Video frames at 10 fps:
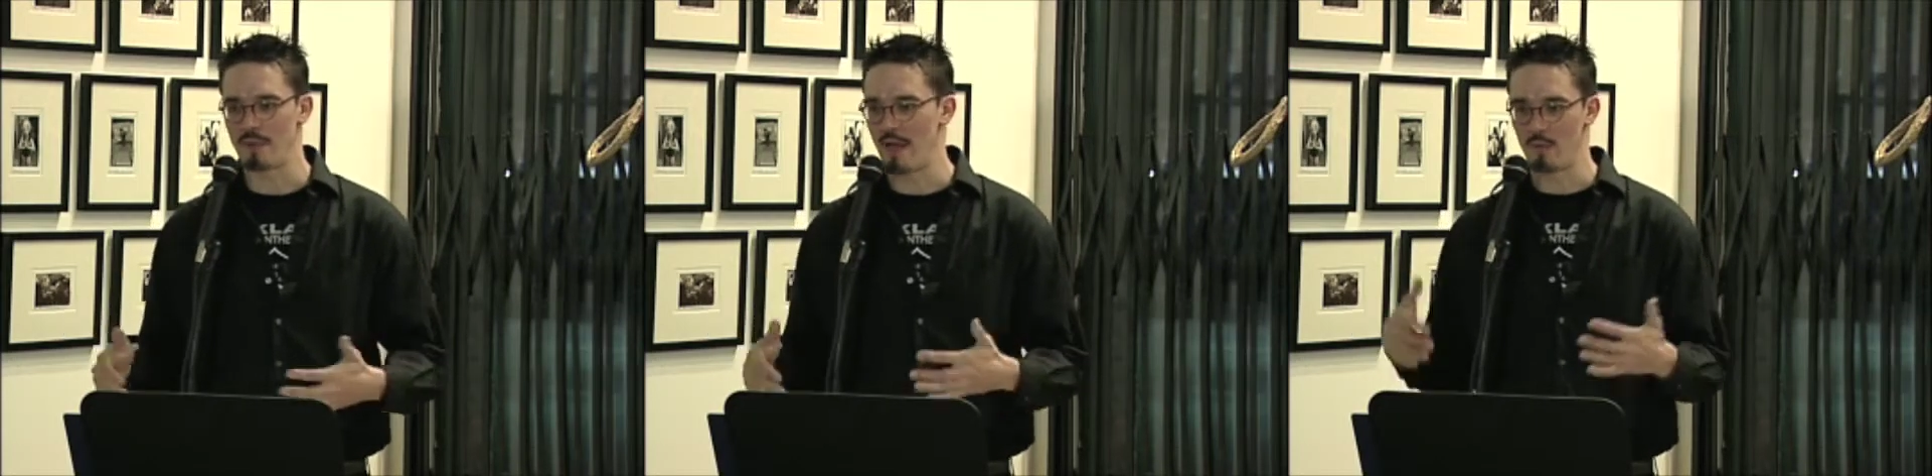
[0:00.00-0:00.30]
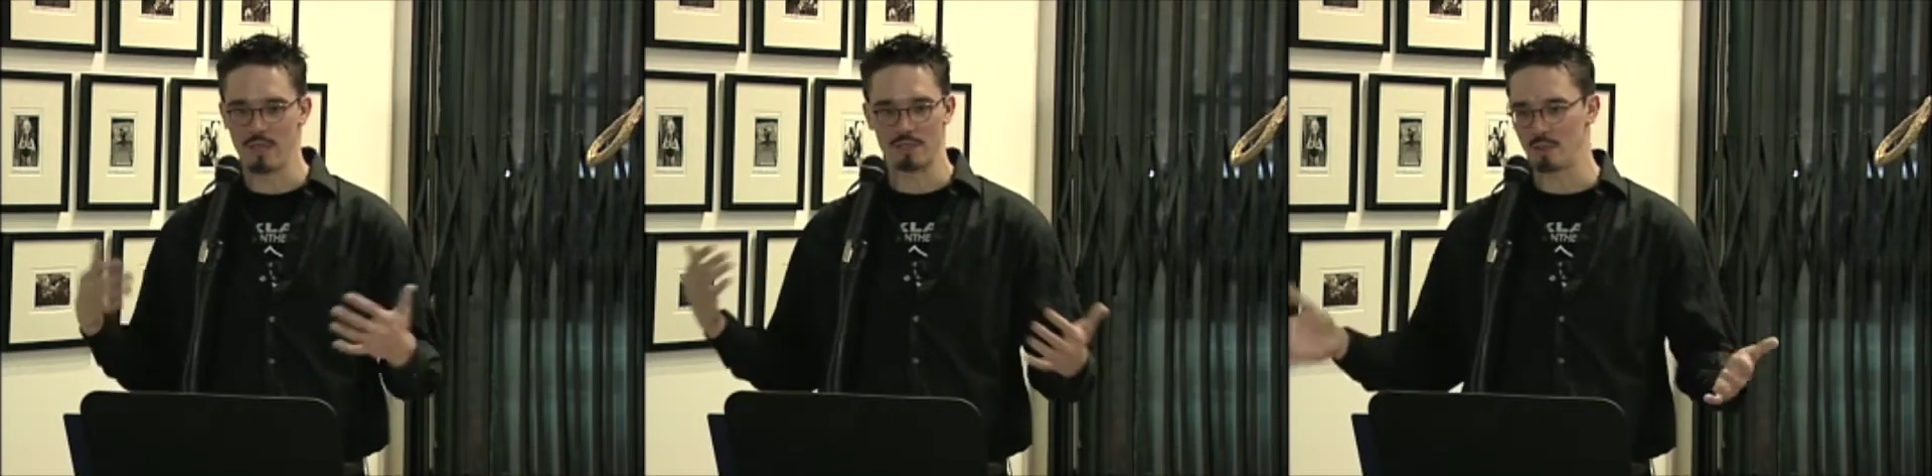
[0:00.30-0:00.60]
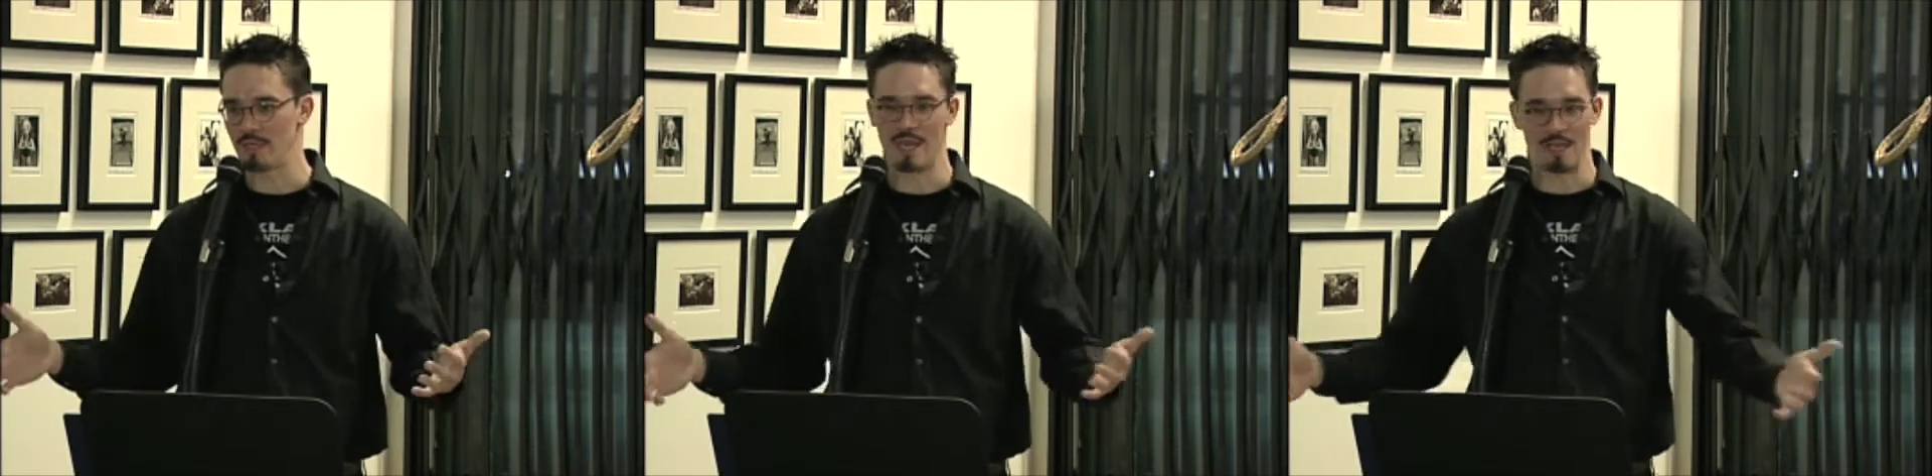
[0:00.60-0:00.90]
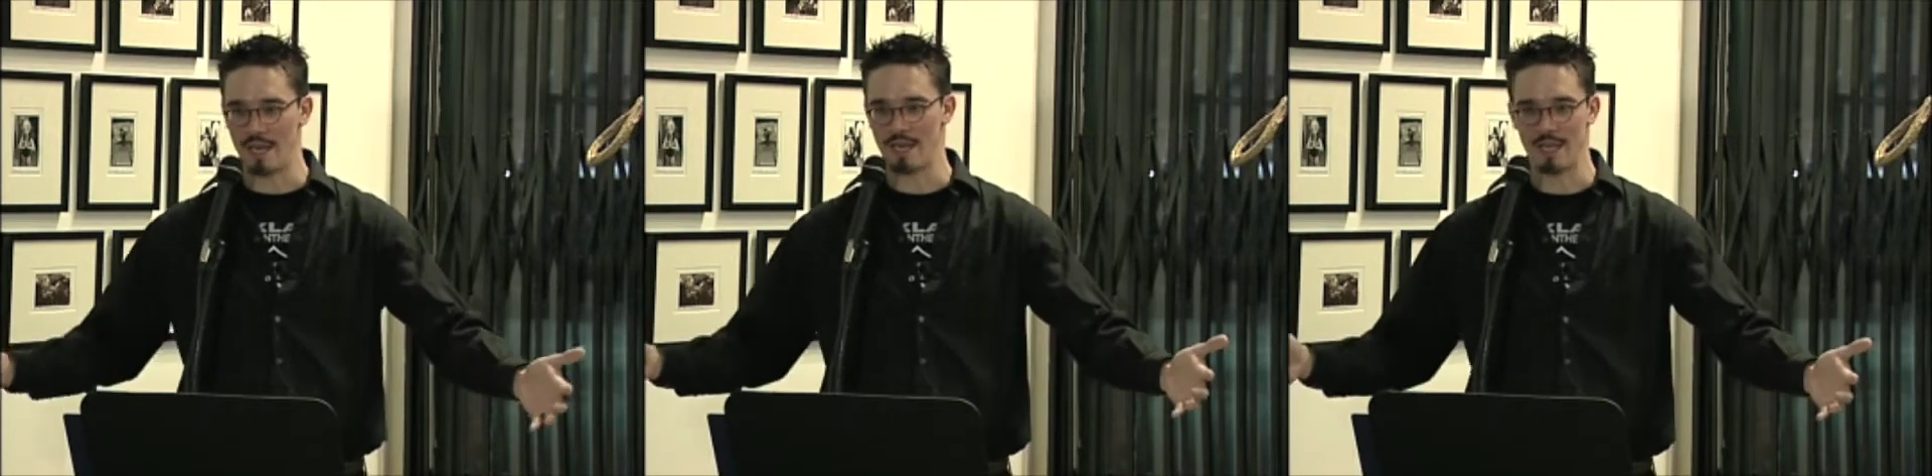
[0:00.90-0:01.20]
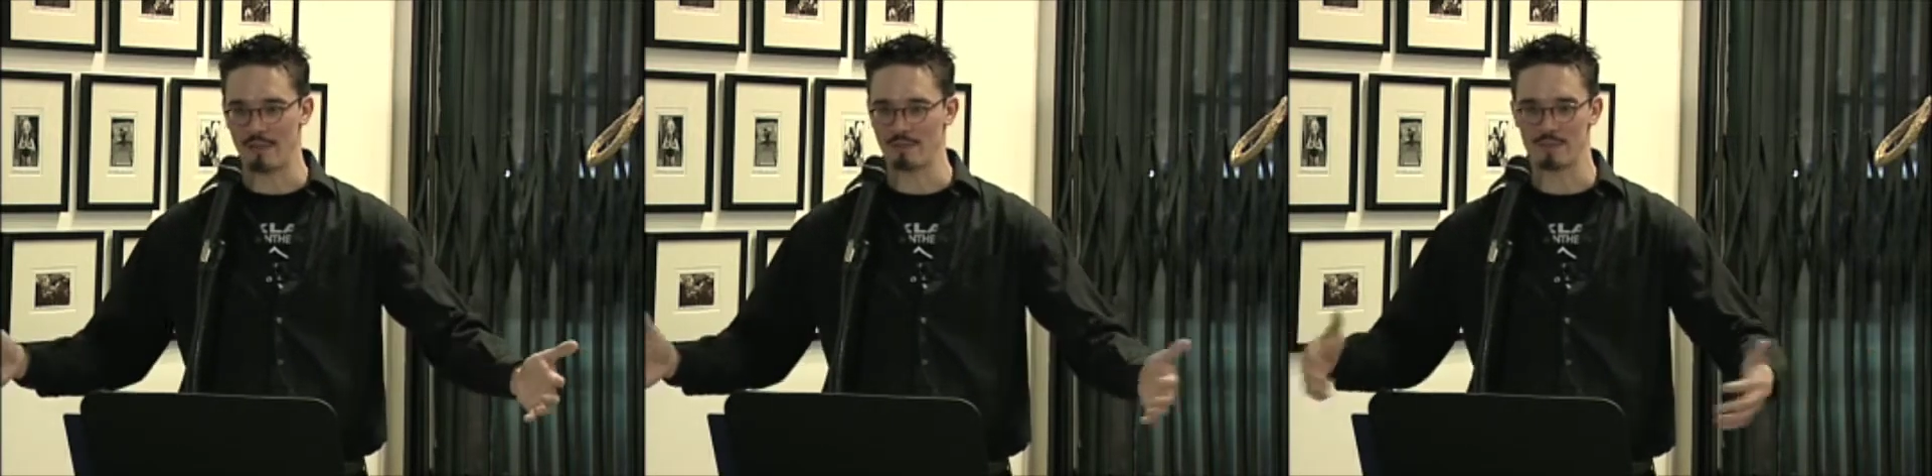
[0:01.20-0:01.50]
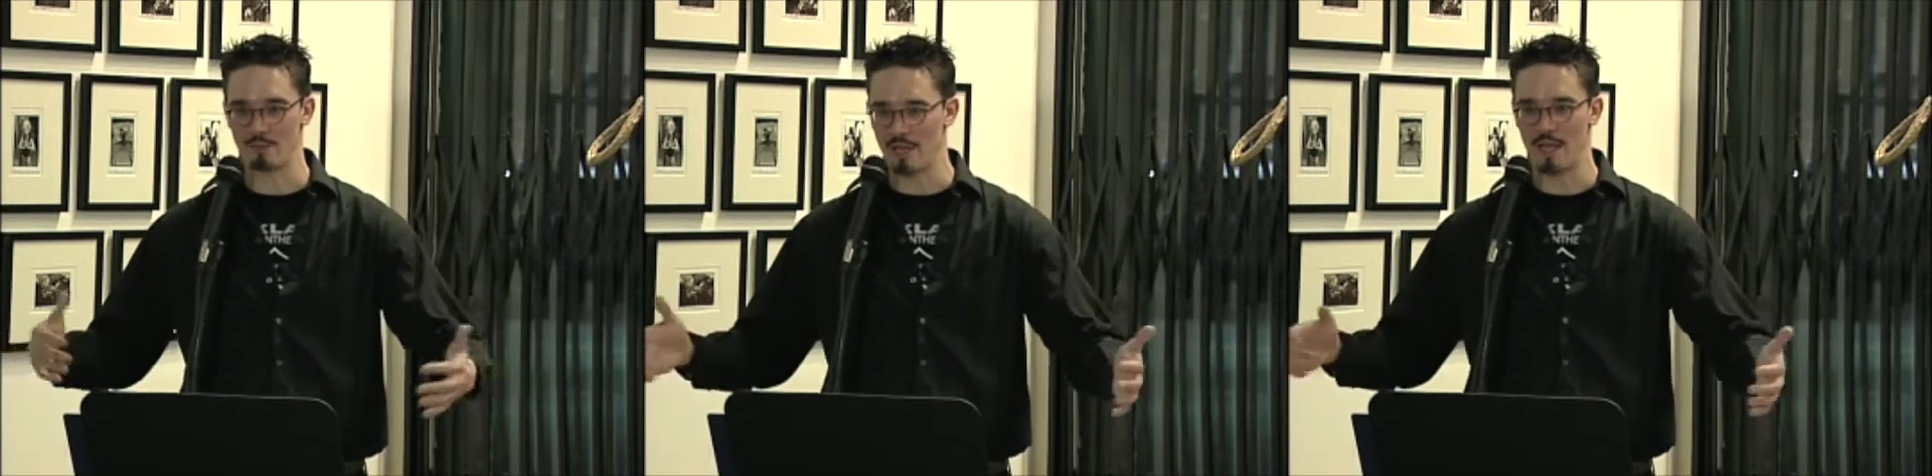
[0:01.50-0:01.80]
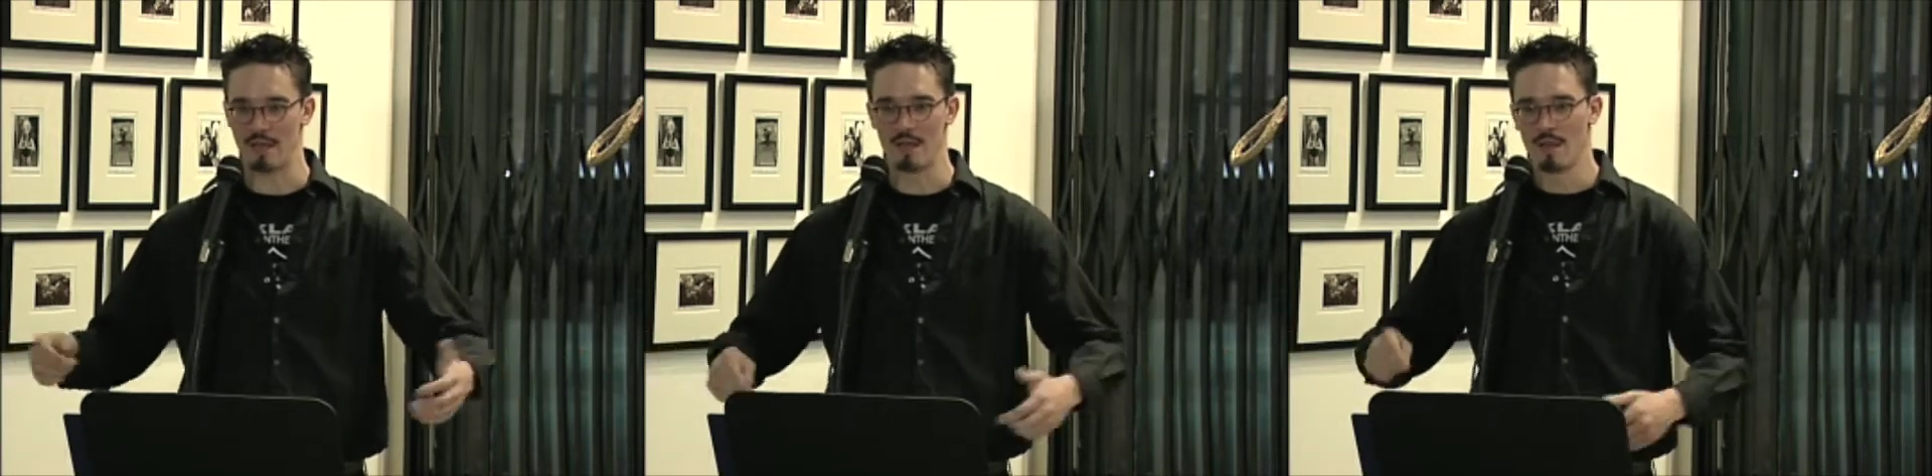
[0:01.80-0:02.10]
and how we can do it in LA together
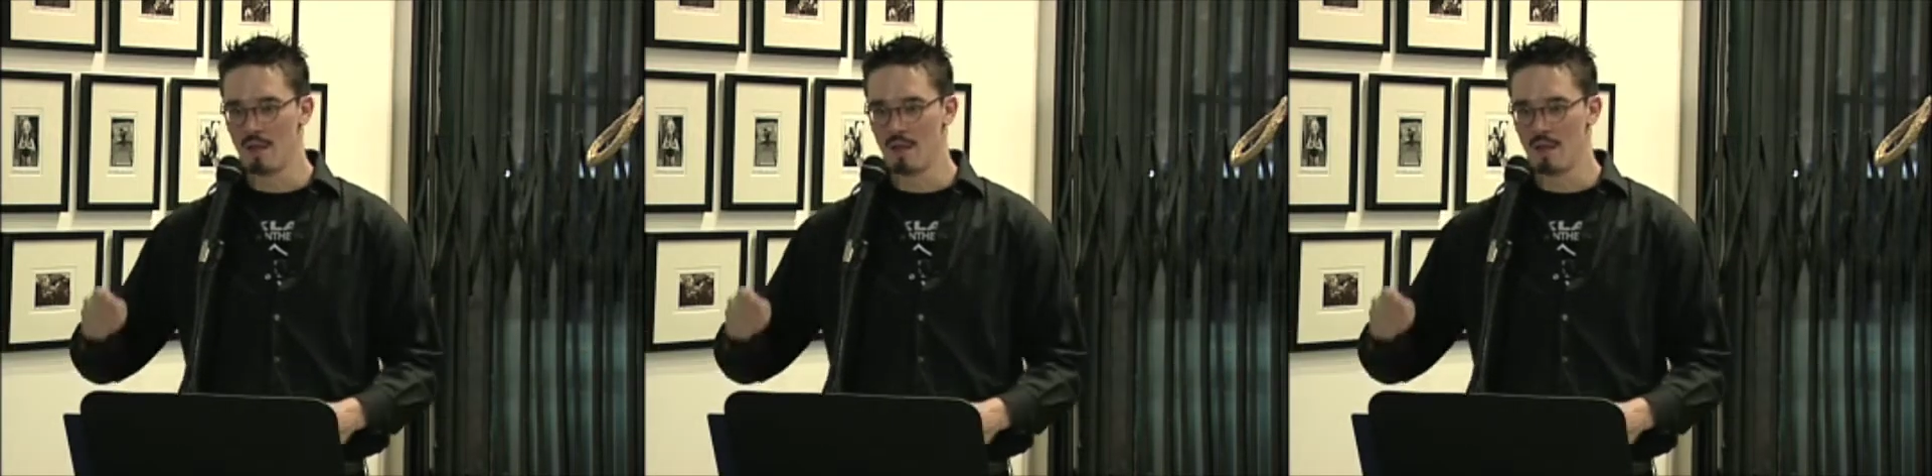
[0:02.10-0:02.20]
someday,